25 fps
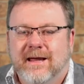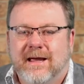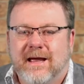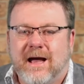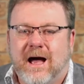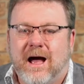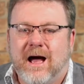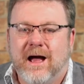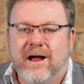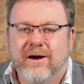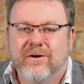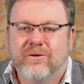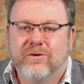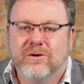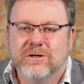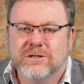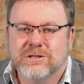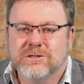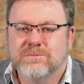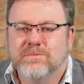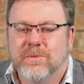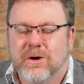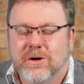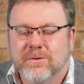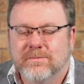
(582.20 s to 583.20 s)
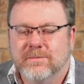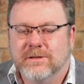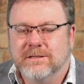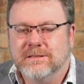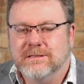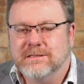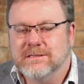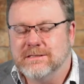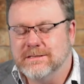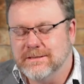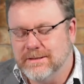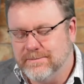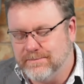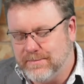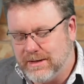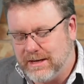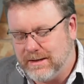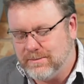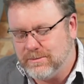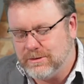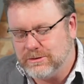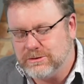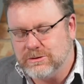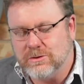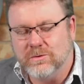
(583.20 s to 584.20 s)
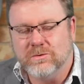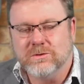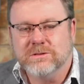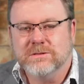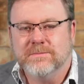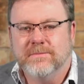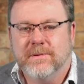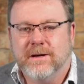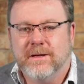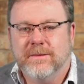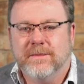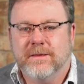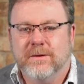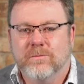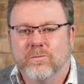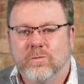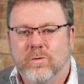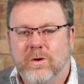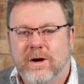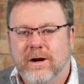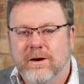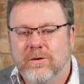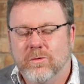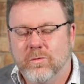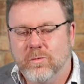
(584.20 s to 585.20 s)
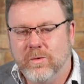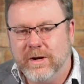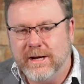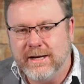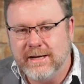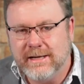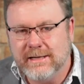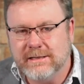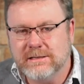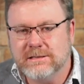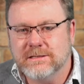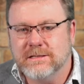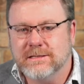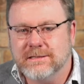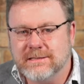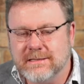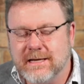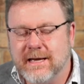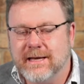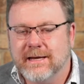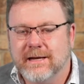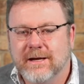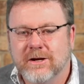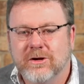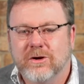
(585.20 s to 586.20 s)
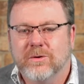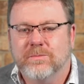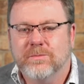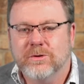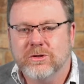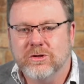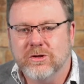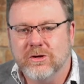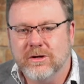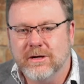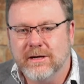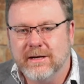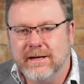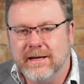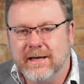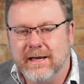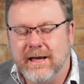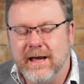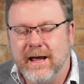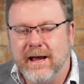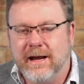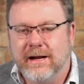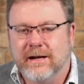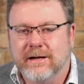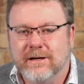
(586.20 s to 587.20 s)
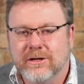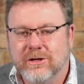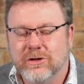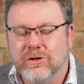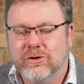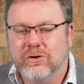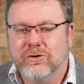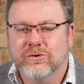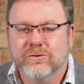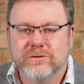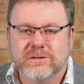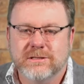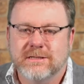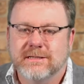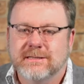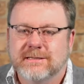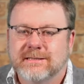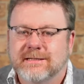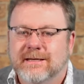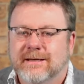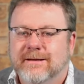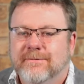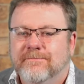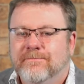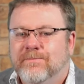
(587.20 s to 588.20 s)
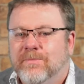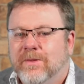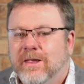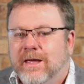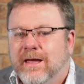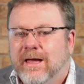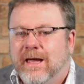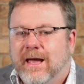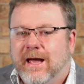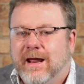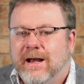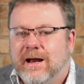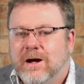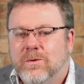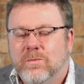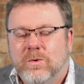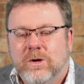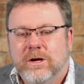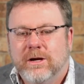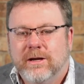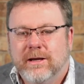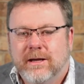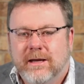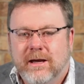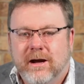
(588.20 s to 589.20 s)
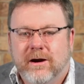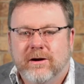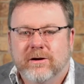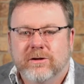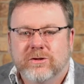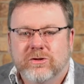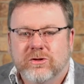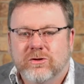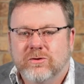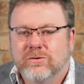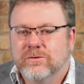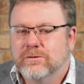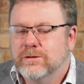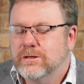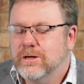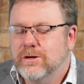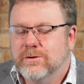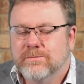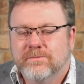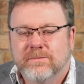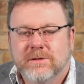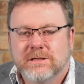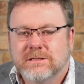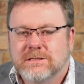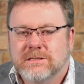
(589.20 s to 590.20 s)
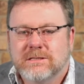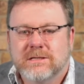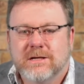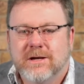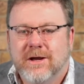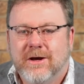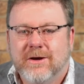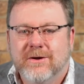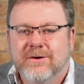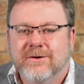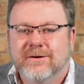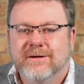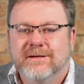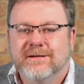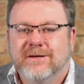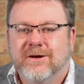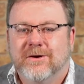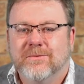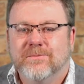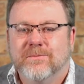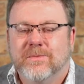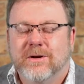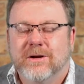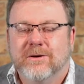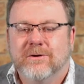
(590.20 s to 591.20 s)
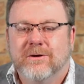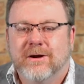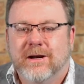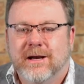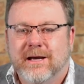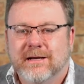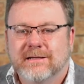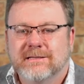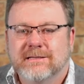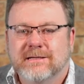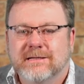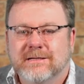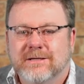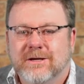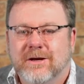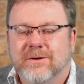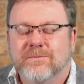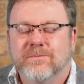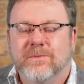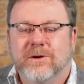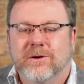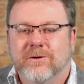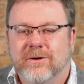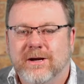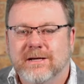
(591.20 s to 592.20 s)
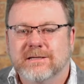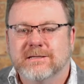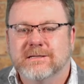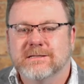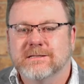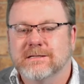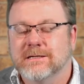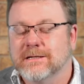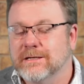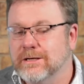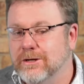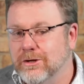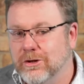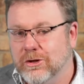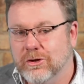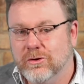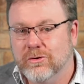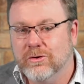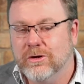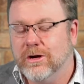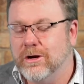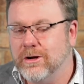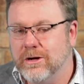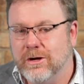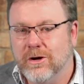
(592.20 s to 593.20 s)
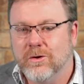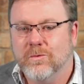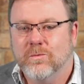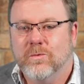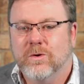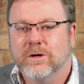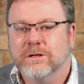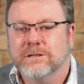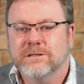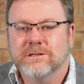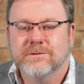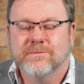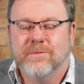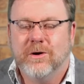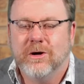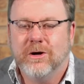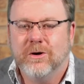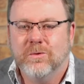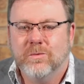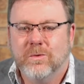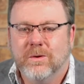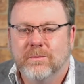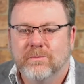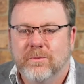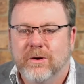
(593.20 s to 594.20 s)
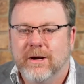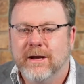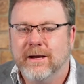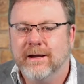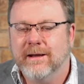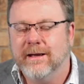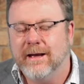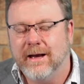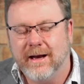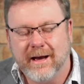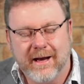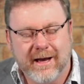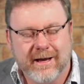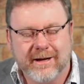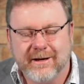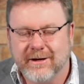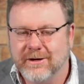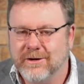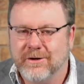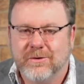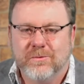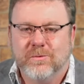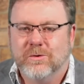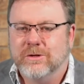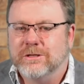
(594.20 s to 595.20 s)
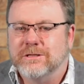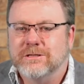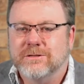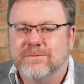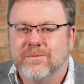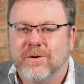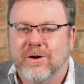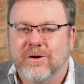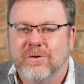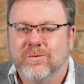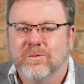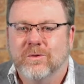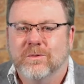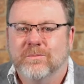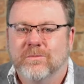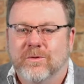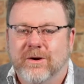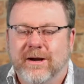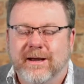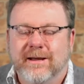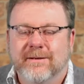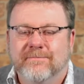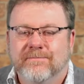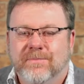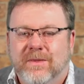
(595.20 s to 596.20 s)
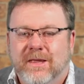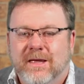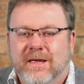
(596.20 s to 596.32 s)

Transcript: Kairos moments, the Bible talks about them, where we need to take an opportunity and use it. And I want to encourage you, don't be slow, don't be reluctant, don't be reticent. You don't know what tomorrow will bring. I don't know what tomorrow will bring.